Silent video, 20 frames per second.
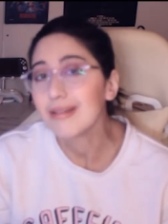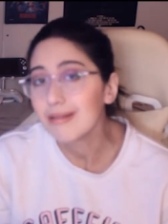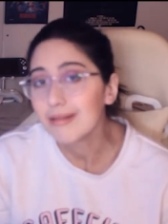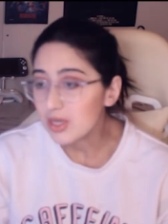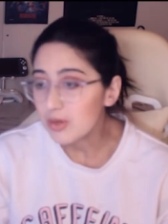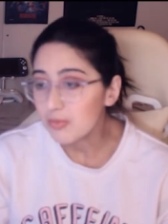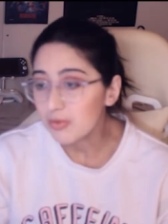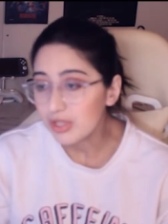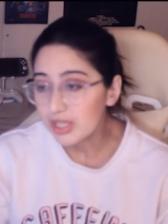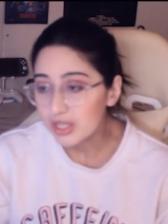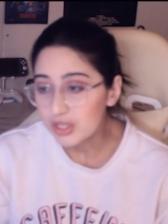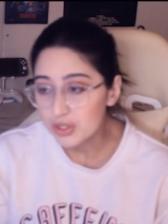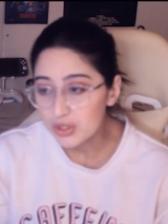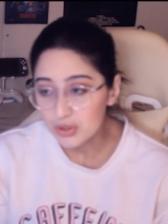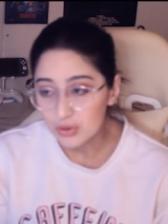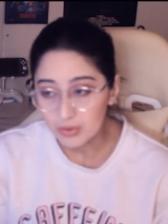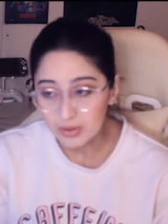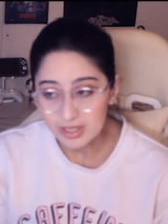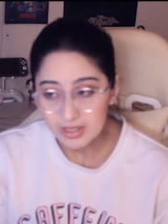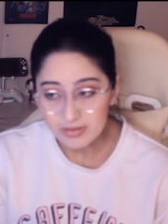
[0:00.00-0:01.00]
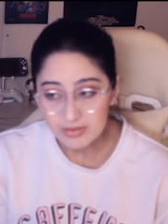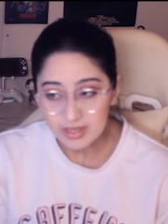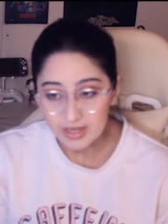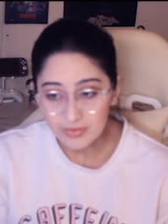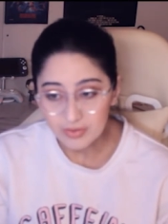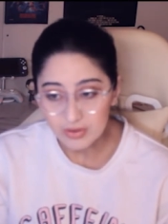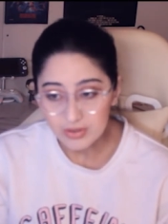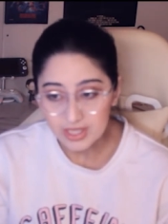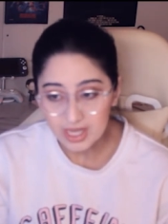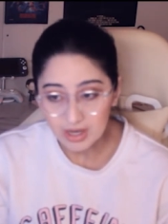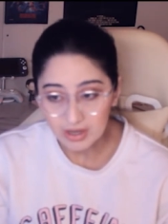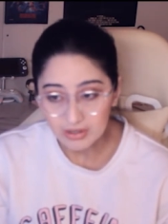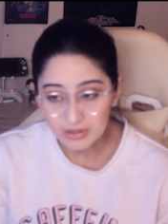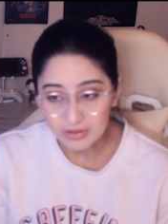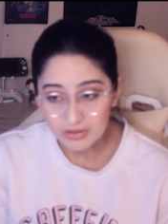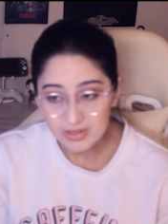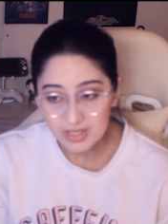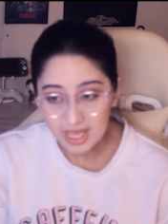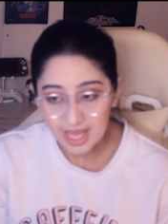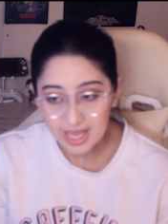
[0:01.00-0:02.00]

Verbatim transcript: We saw a brilliant story, diverse characters,